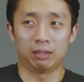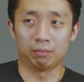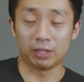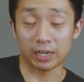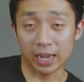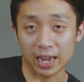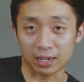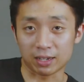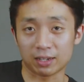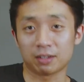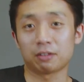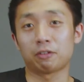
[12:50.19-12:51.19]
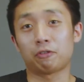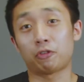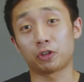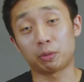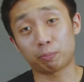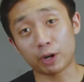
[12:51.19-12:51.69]
But again,
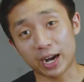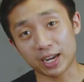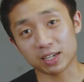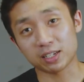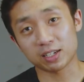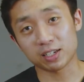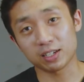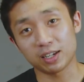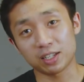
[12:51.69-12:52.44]
for the price,